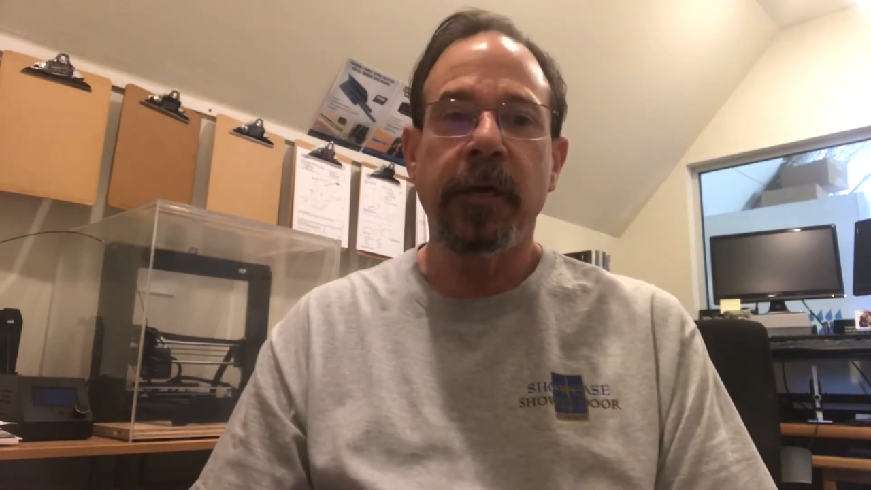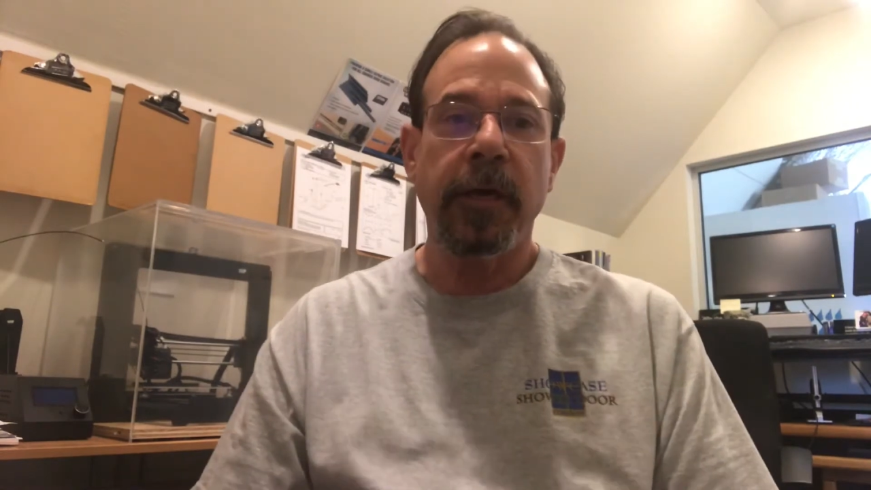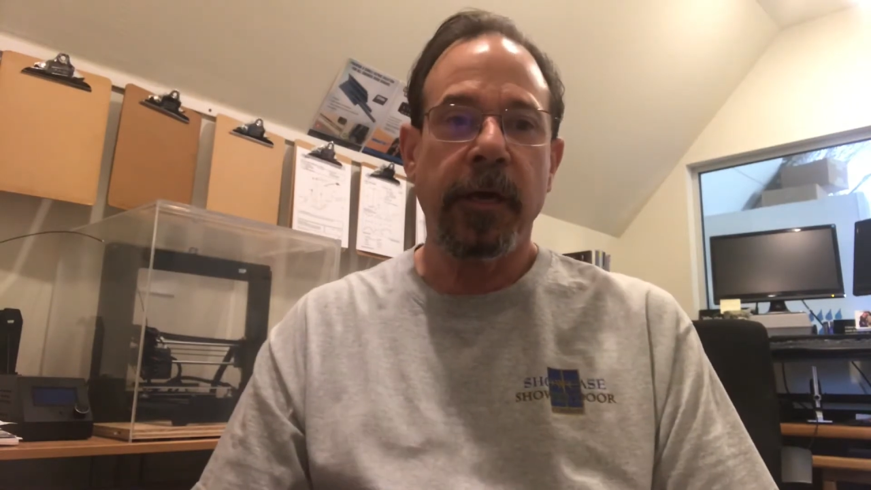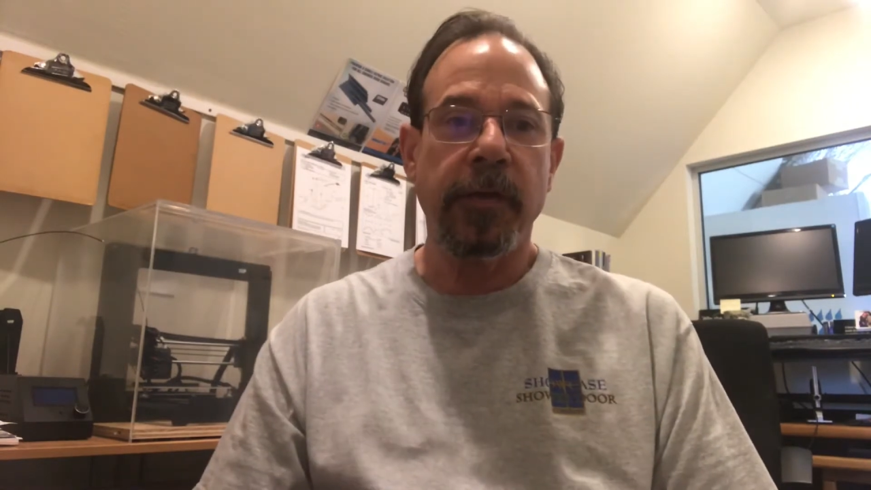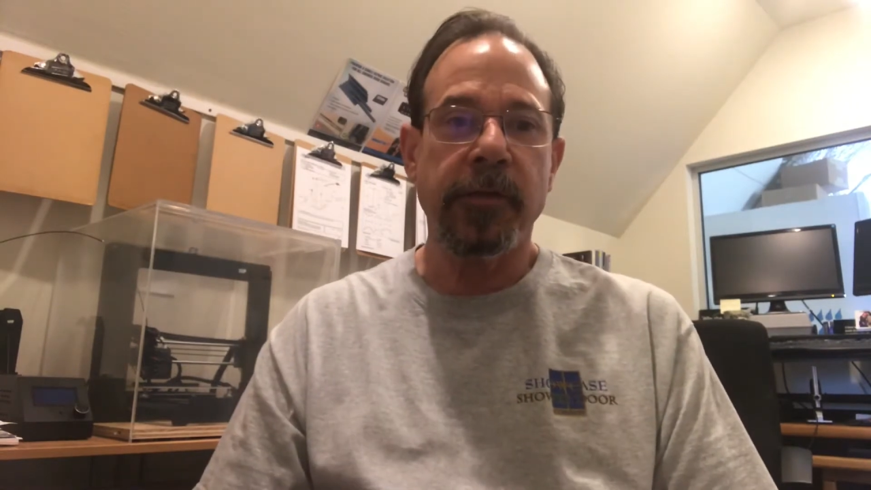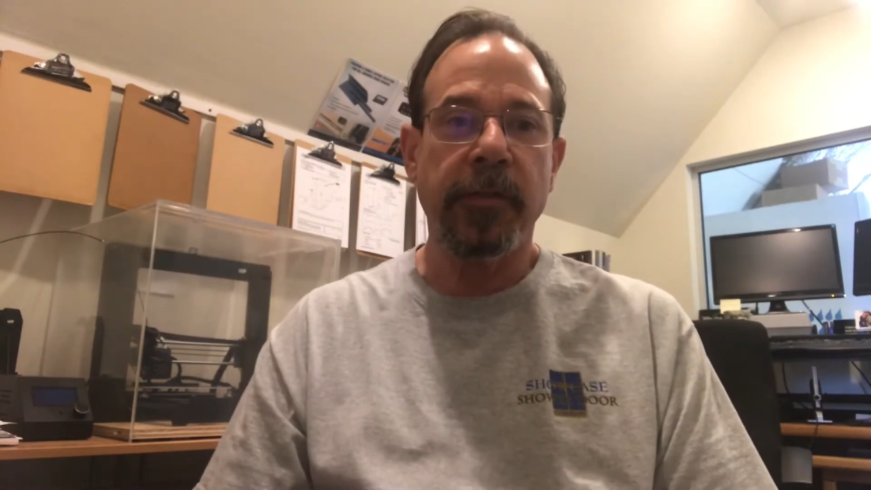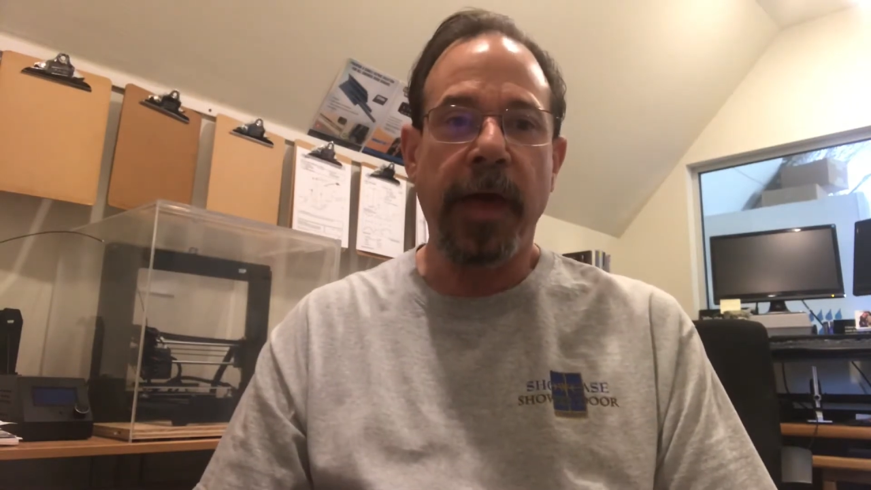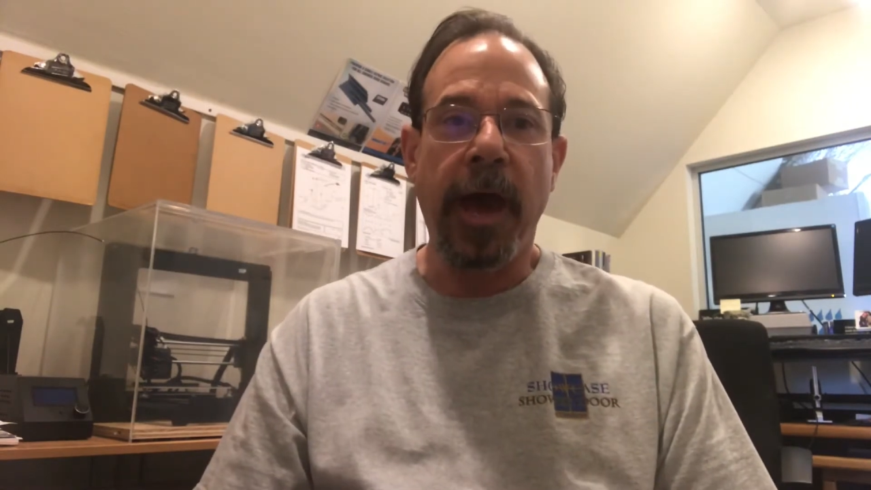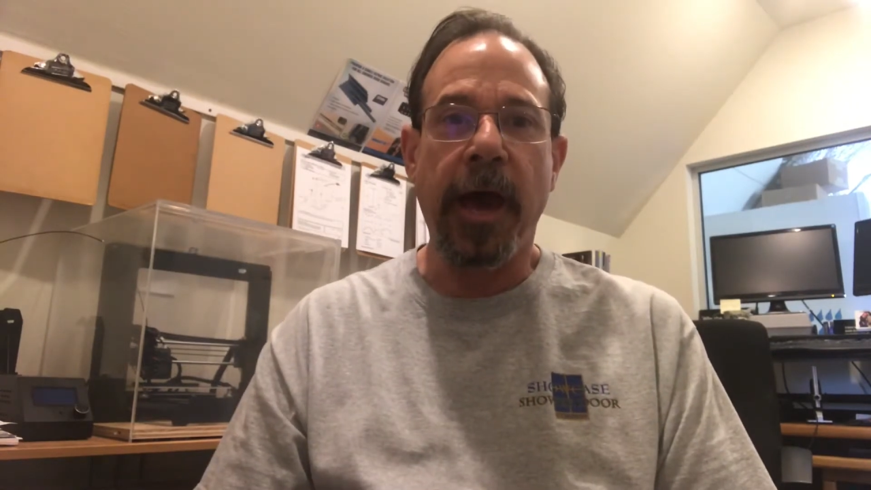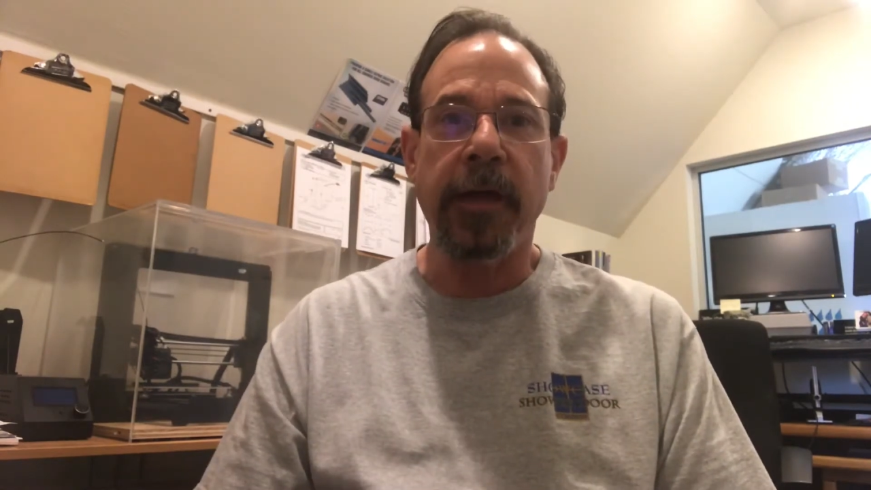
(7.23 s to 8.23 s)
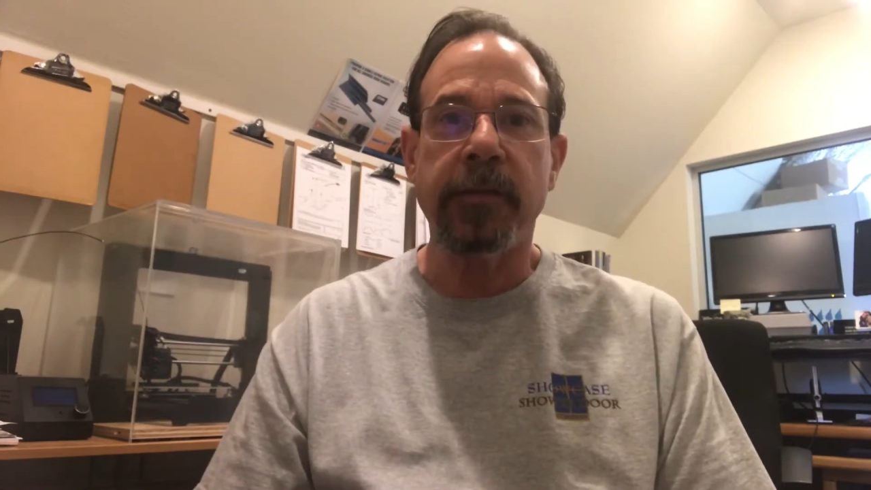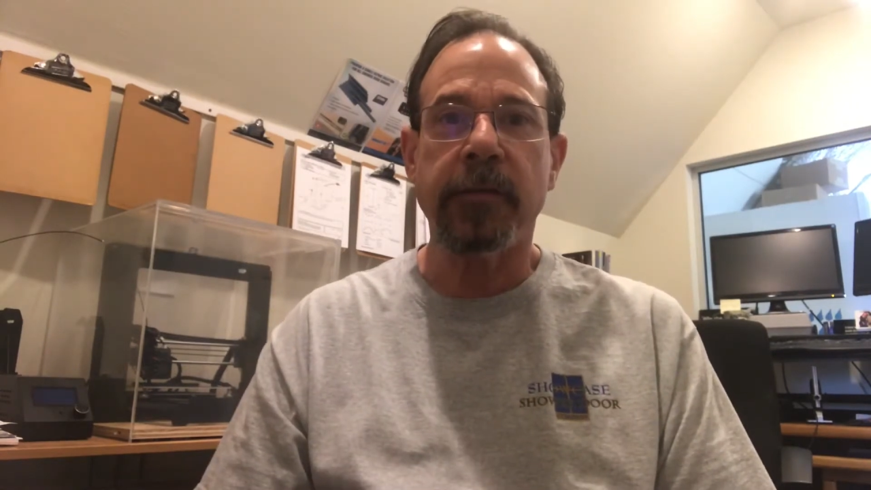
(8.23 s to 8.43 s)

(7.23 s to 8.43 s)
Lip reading: is that